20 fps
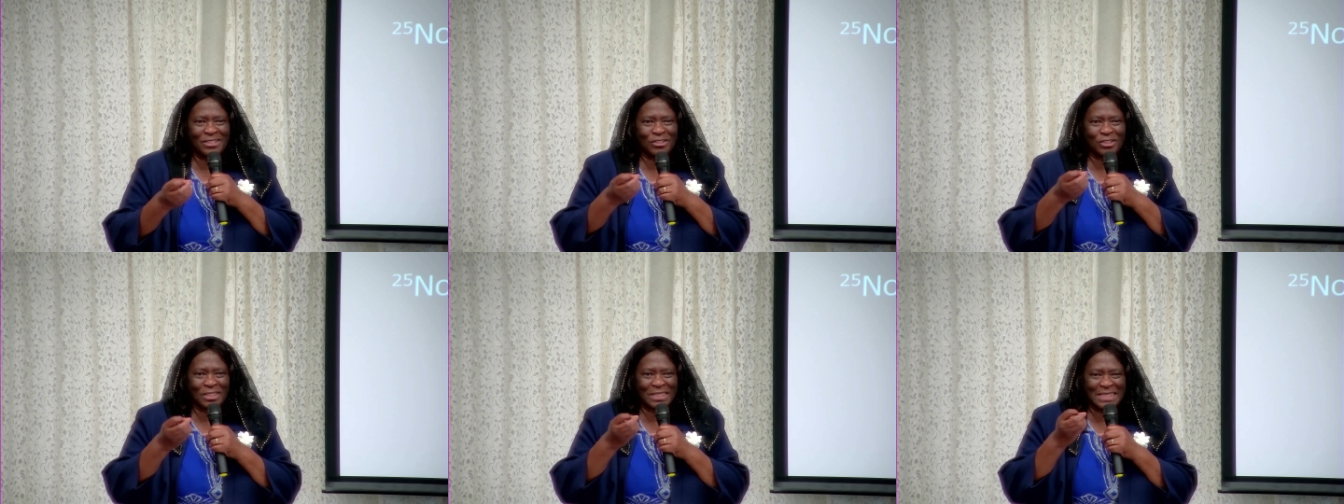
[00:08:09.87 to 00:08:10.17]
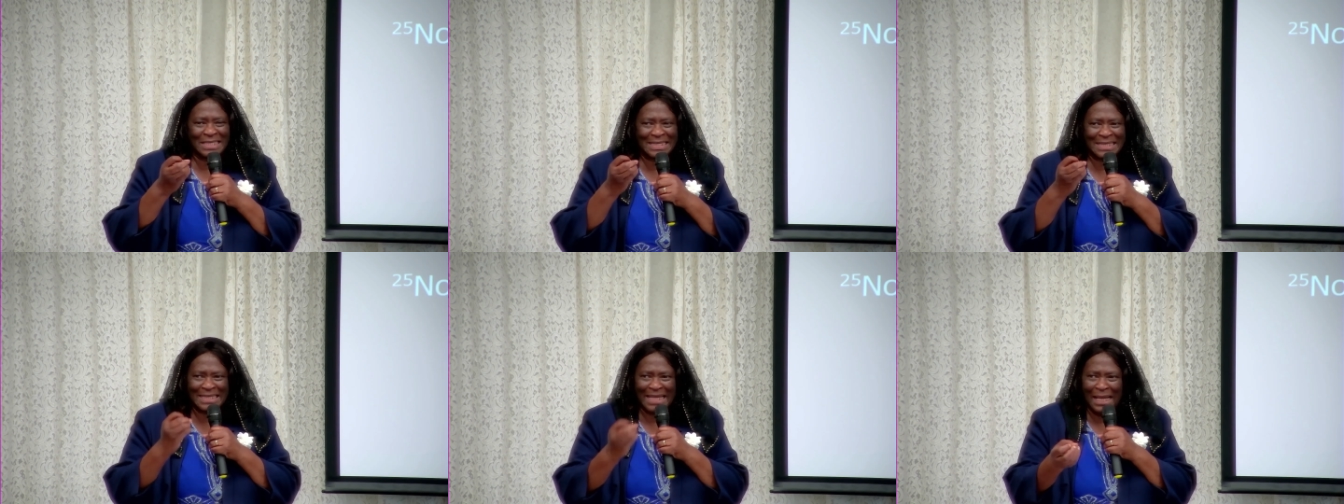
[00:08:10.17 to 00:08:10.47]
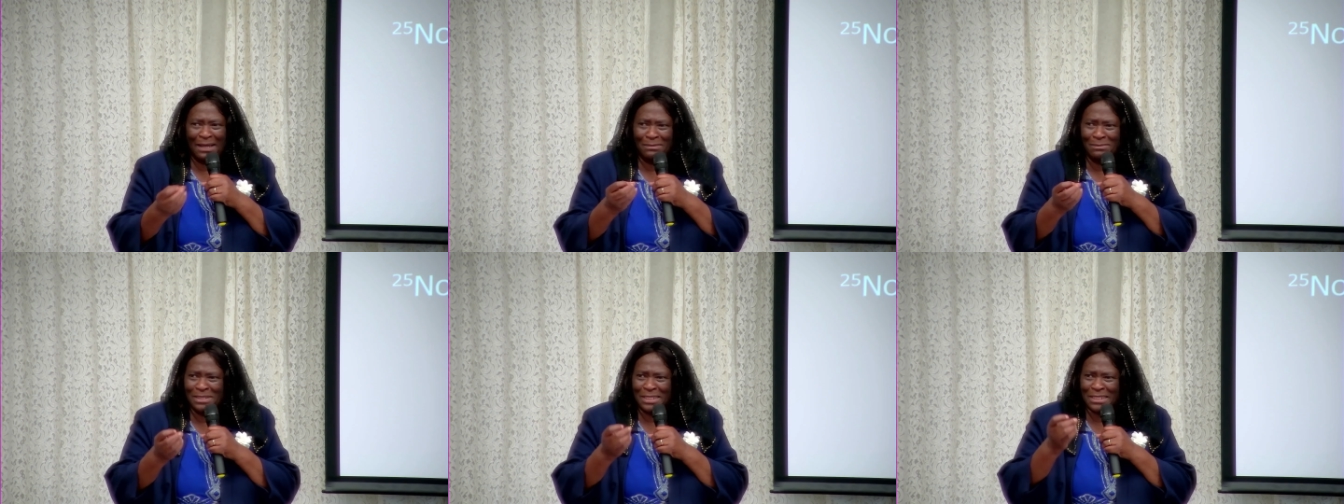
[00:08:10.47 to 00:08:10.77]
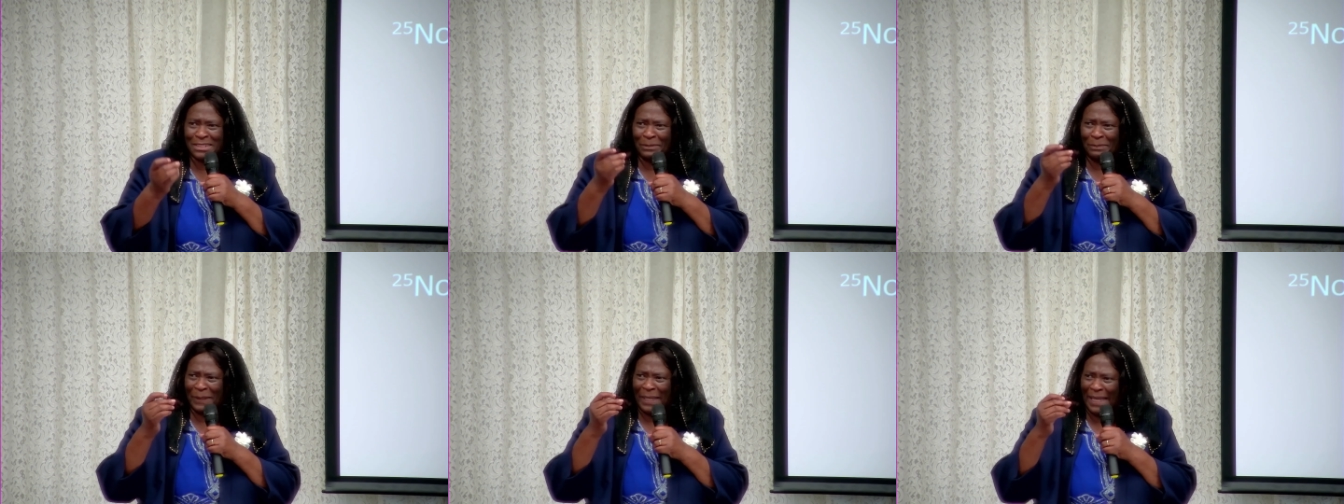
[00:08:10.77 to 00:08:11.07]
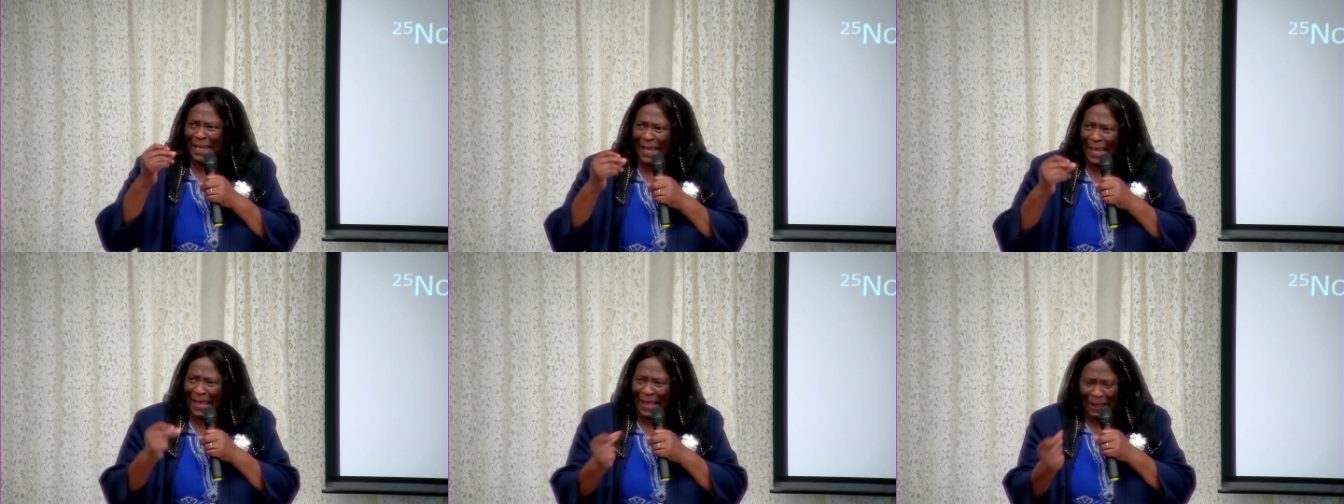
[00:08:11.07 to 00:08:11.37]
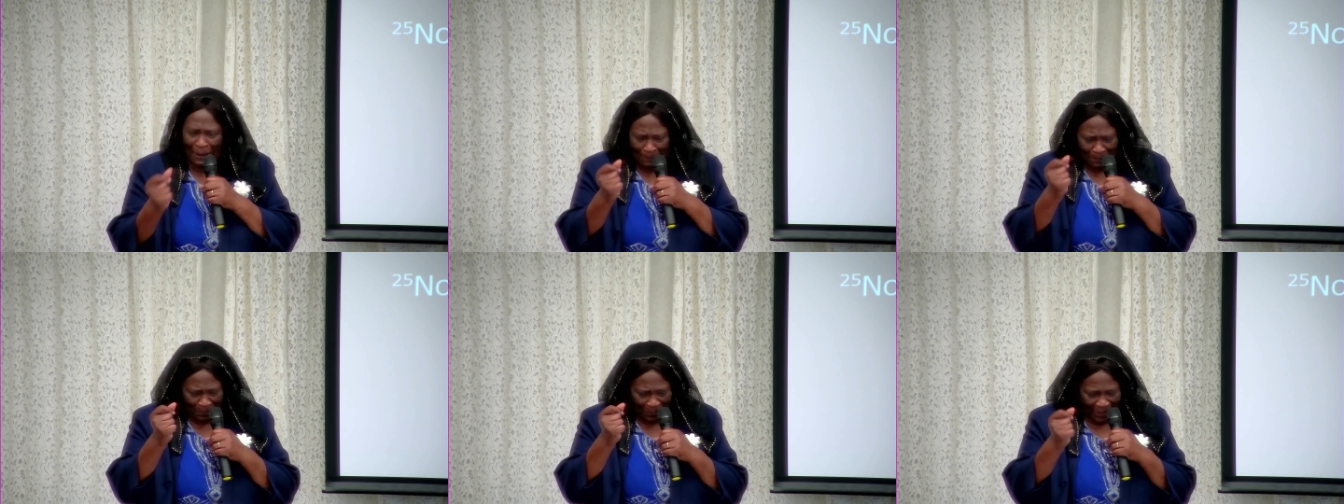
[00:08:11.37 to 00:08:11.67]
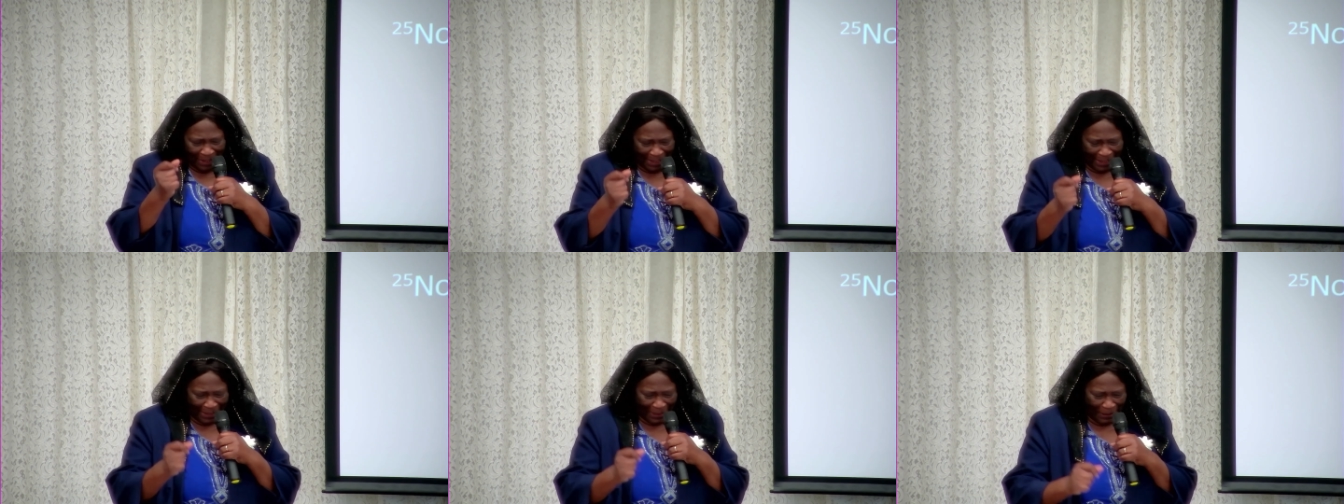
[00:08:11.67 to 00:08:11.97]
just seems to be
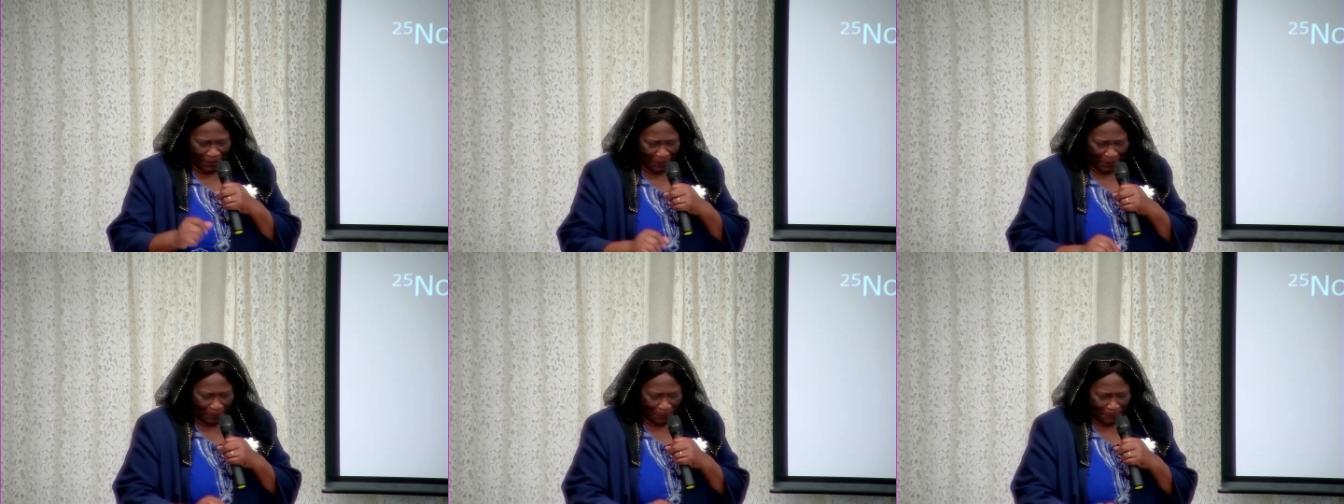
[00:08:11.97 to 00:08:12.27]
happening.